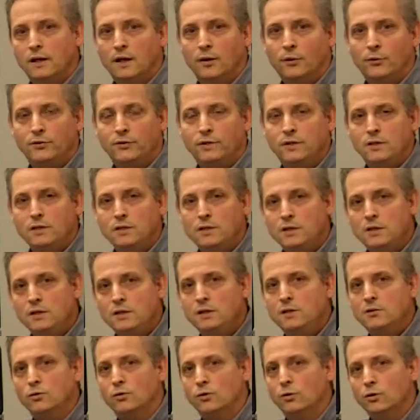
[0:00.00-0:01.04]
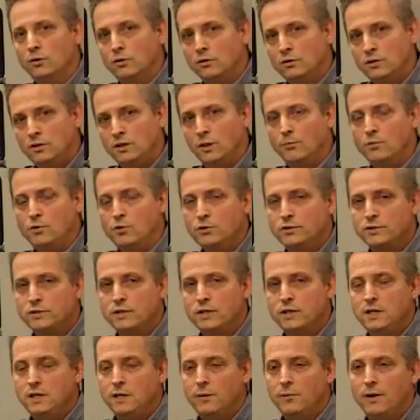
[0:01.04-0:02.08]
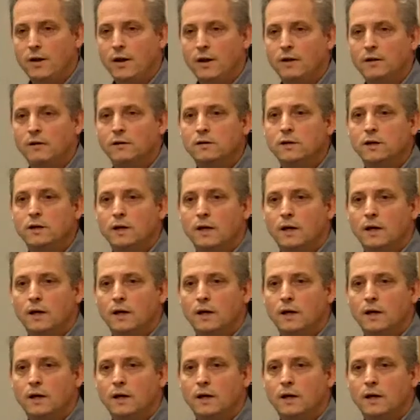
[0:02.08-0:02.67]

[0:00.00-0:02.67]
LTE or WCDMA.